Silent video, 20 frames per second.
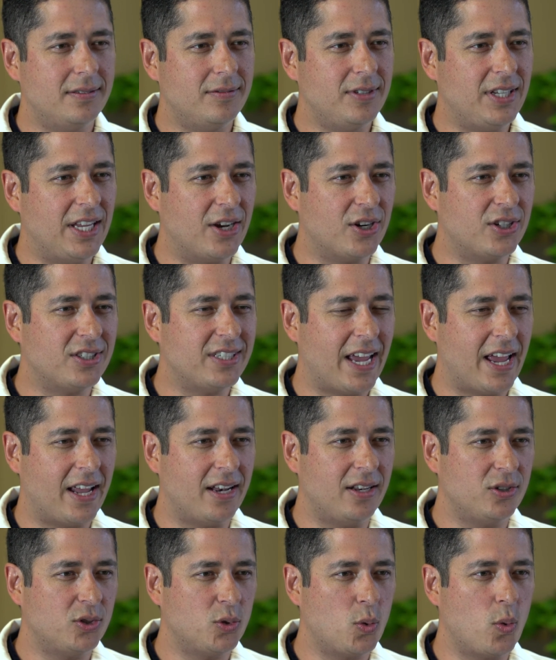year
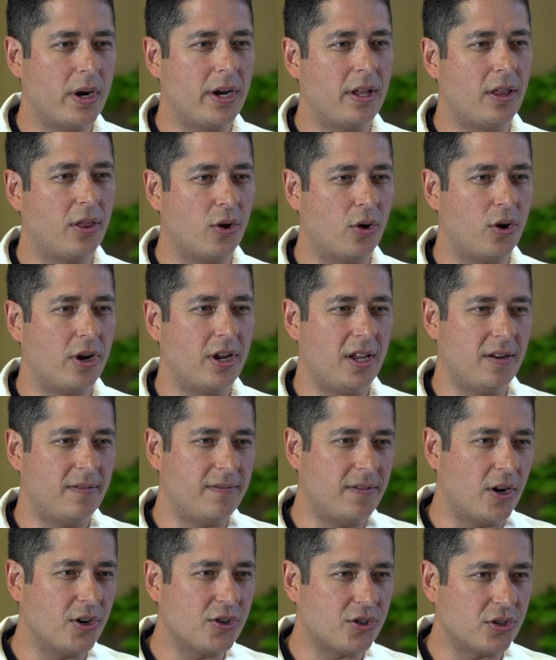10, 20, 30 in
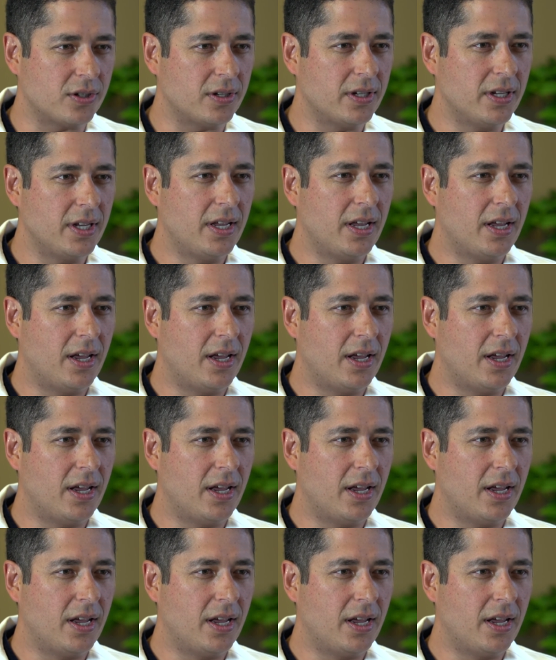function.